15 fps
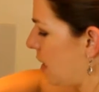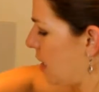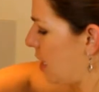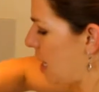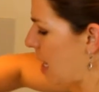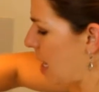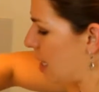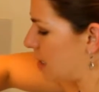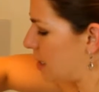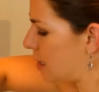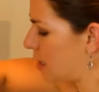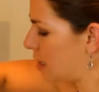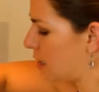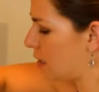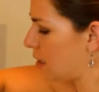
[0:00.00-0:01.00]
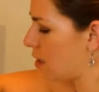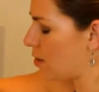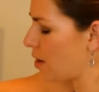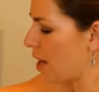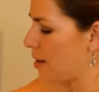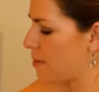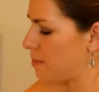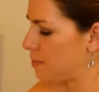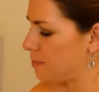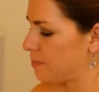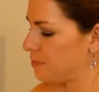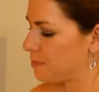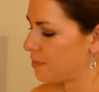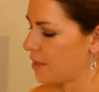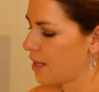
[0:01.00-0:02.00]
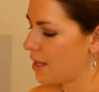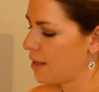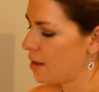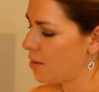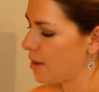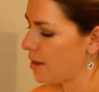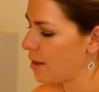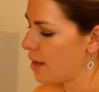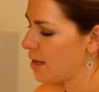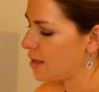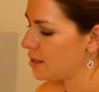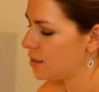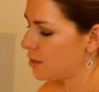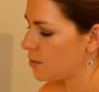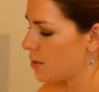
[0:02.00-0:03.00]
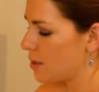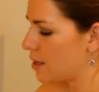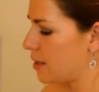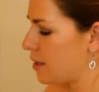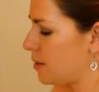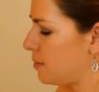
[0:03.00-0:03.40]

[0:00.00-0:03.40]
Yes! Okay, here's now my last one.